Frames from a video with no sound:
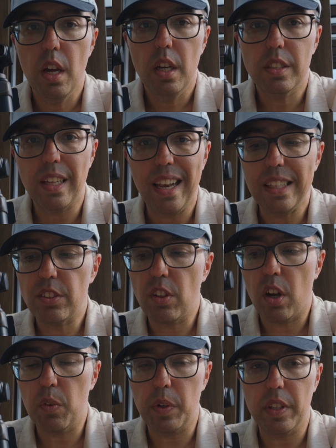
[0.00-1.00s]
So let's
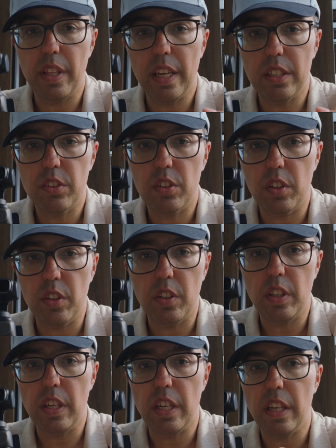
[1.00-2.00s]
start with this,
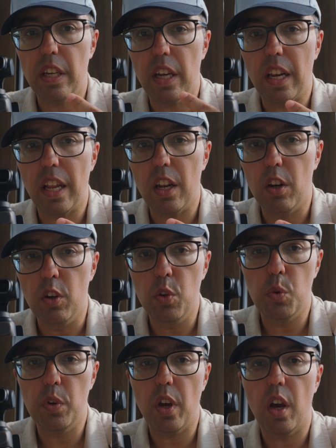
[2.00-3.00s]
the
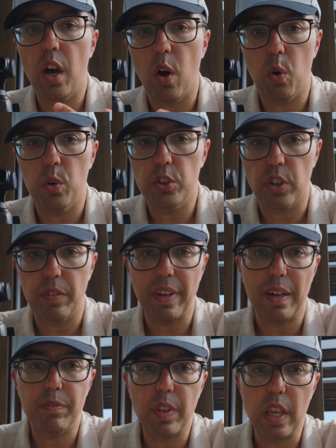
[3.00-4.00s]
Luna Ultra.
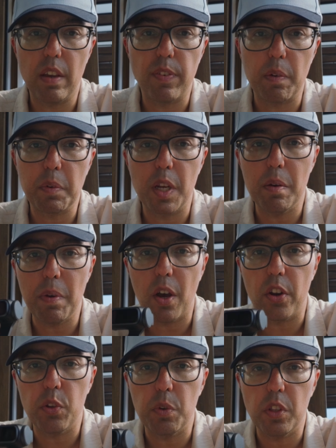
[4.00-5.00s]
Now, if I'm going to be
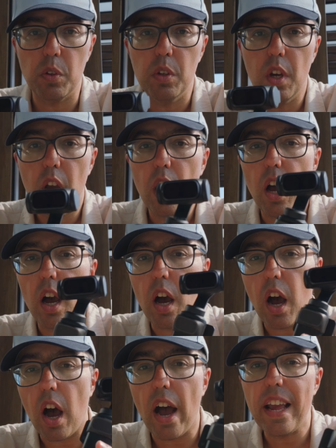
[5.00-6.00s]
honest with you,
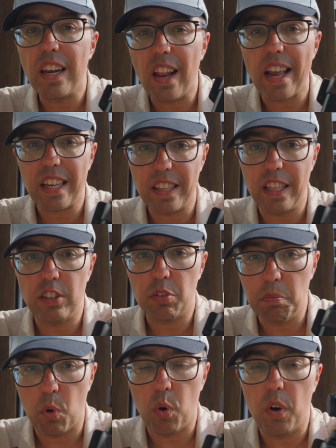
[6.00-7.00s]
I like this
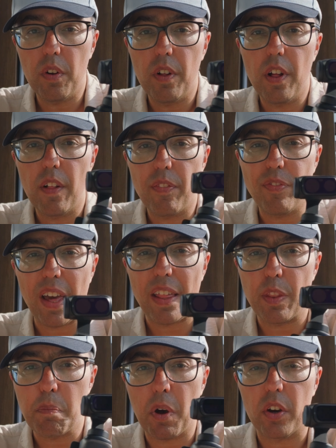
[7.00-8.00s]
more
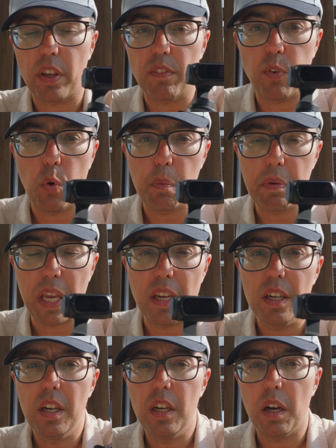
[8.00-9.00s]
than the Pocket 4P.
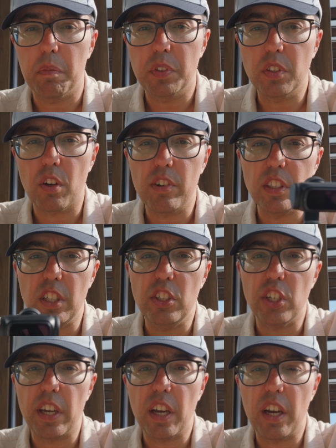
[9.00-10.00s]
I'm sorry,
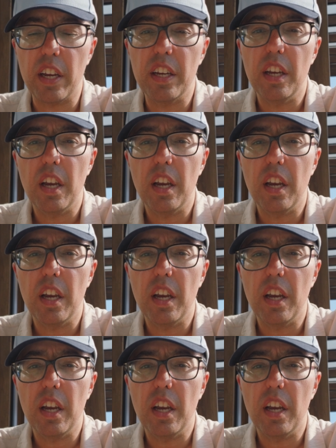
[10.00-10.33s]
DJI.